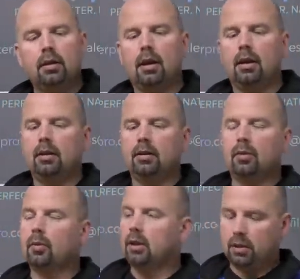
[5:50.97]
and
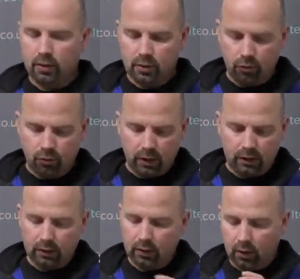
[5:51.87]
we'll
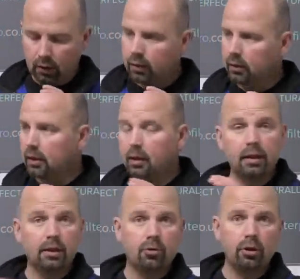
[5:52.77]
concentrate on
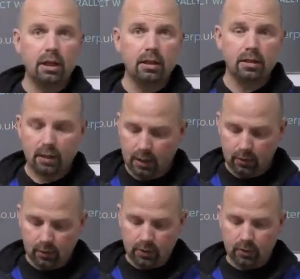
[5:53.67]
the trays and
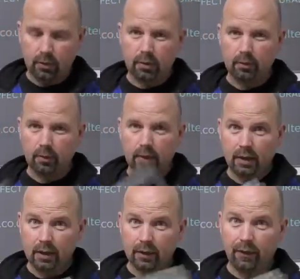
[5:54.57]
also
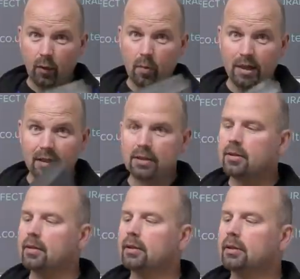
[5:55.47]
the foam
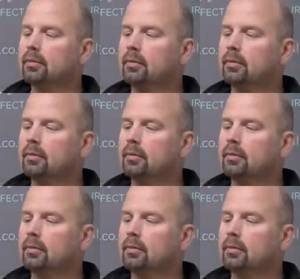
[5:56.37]
insert.